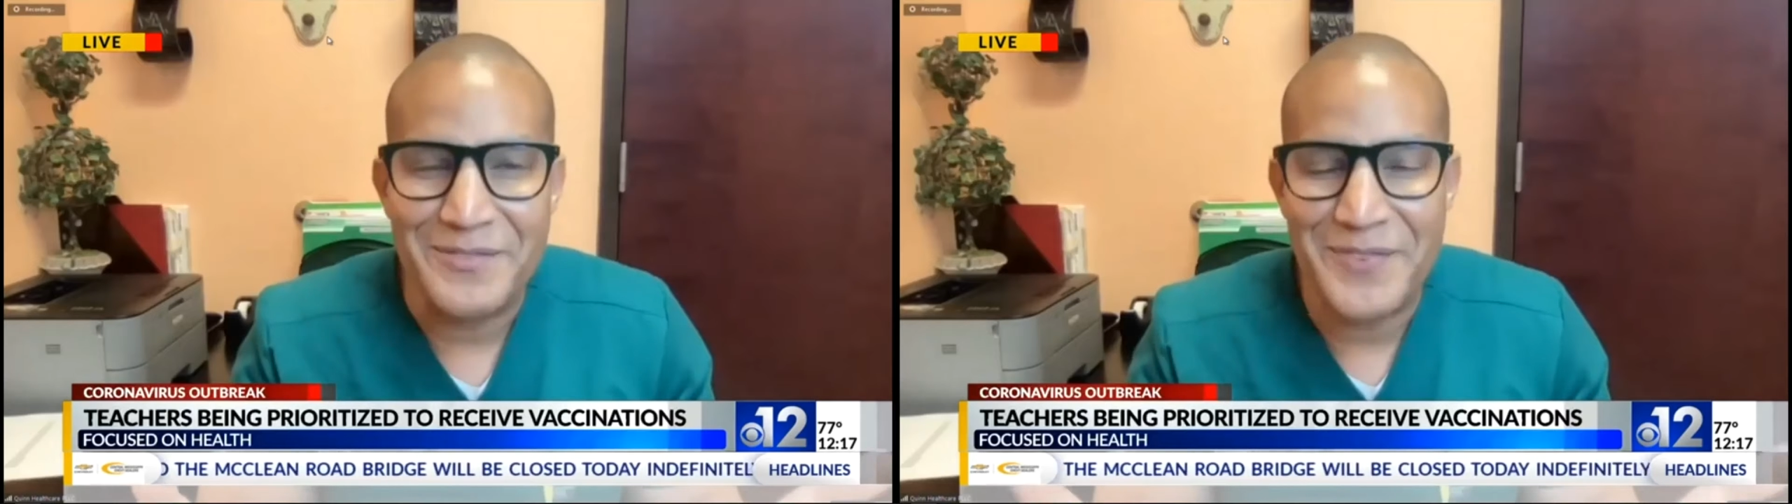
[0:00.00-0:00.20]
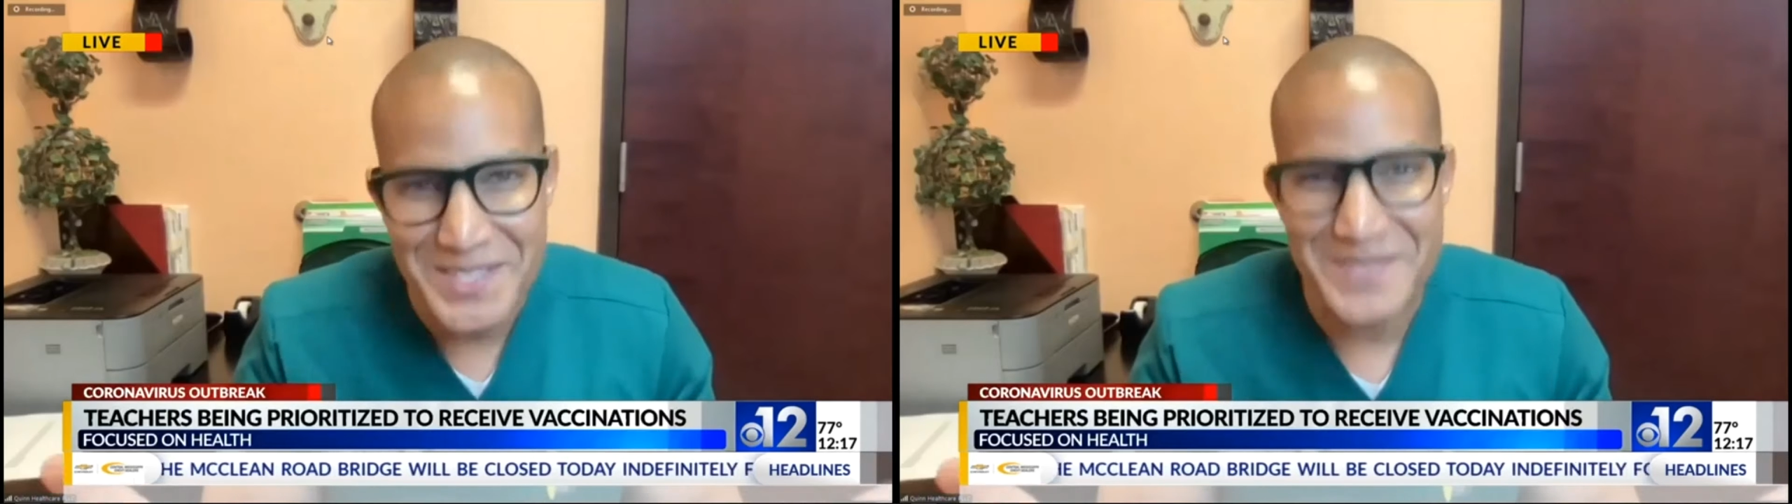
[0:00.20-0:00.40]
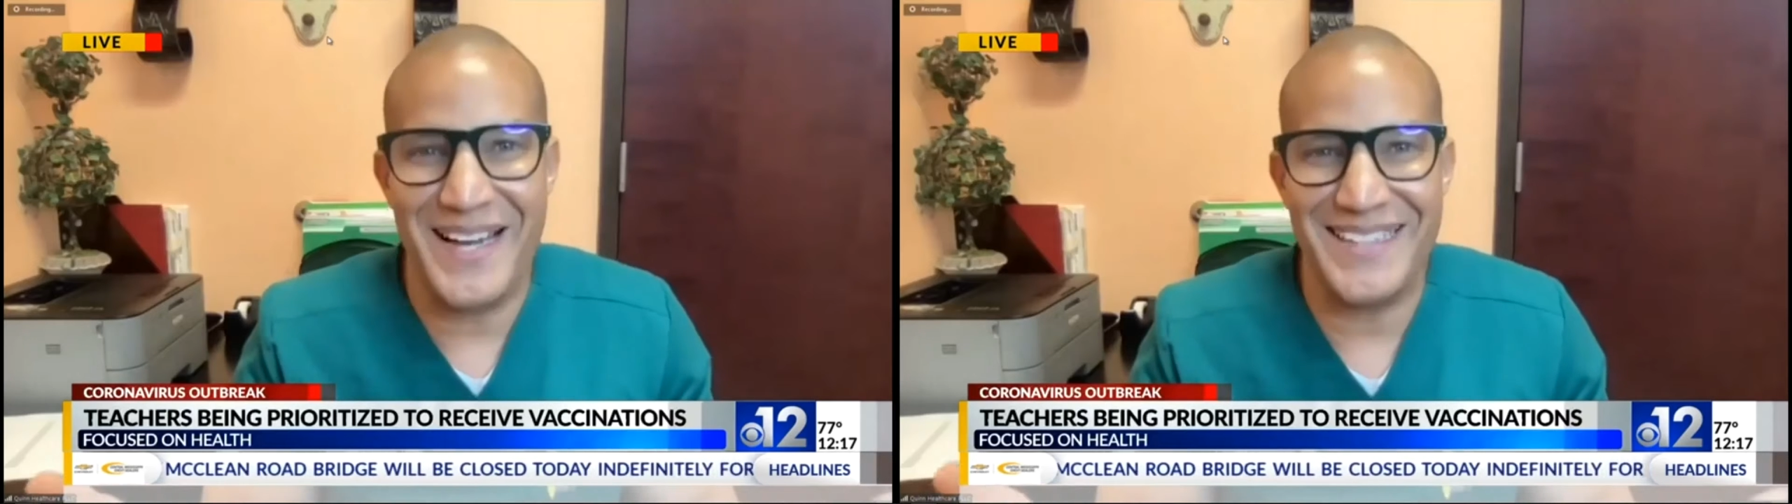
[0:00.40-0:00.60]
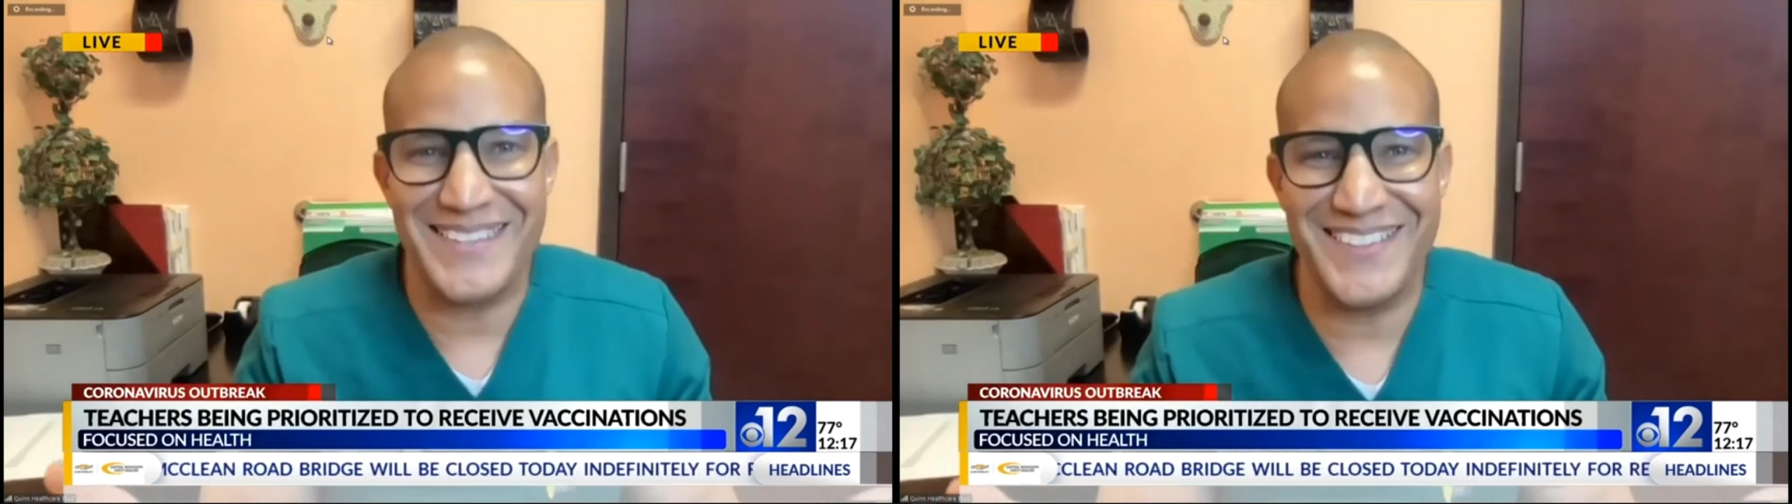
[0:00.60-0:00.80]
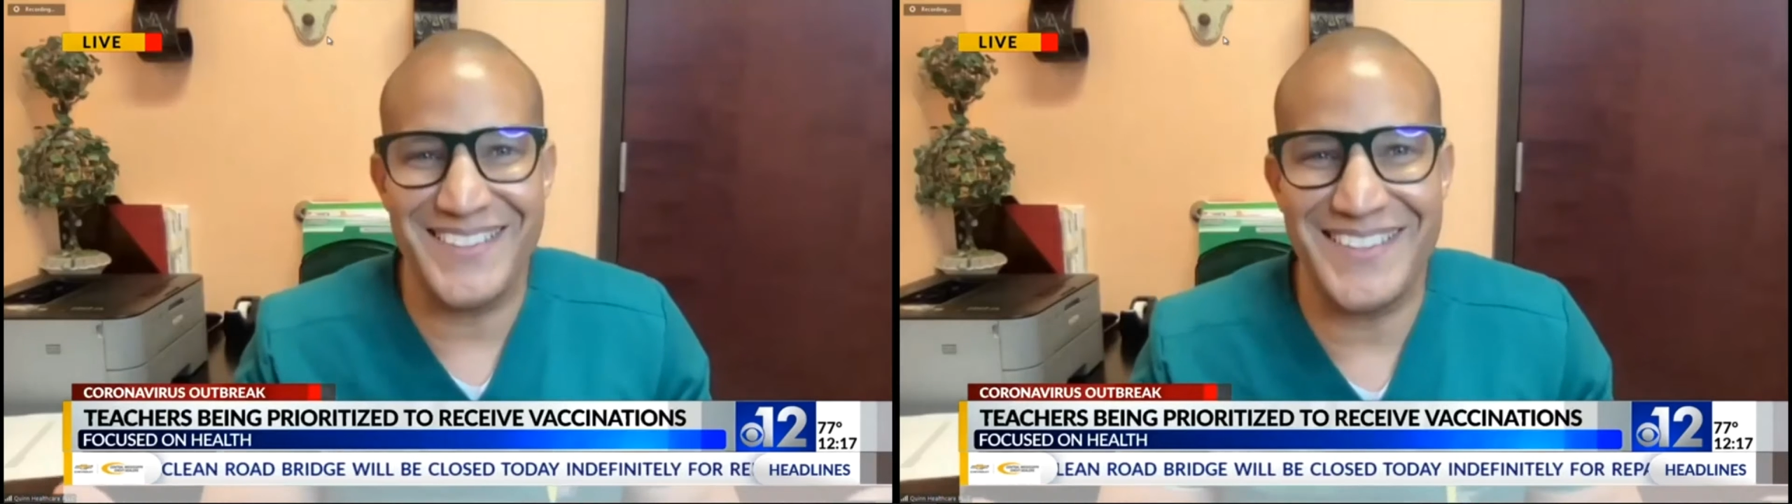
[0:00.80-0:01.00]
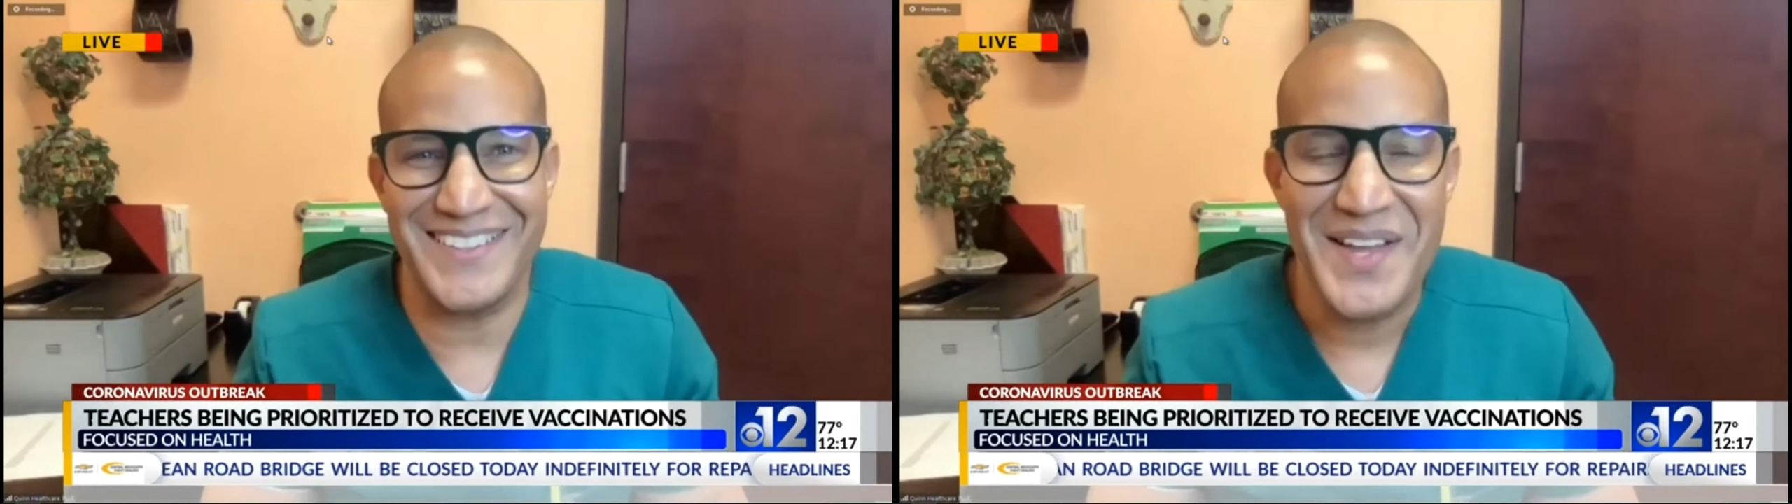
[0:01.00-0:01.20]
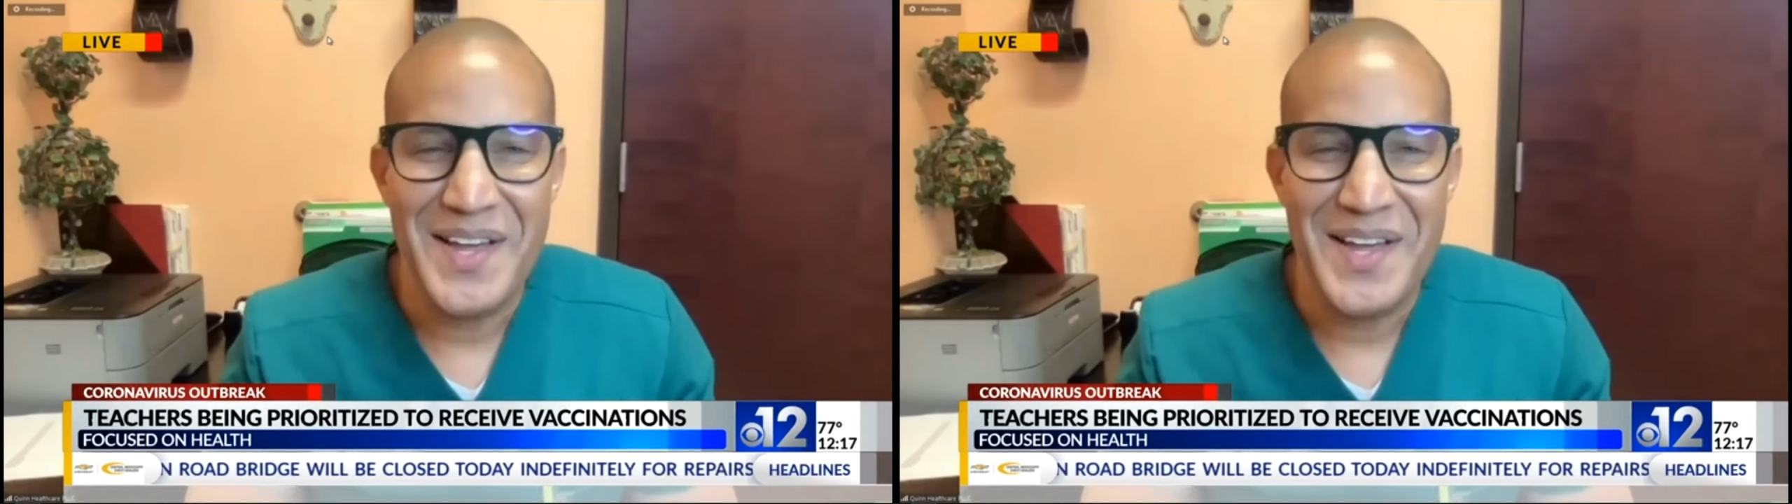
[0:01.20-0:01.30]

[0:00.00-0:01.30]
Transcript: face mask on.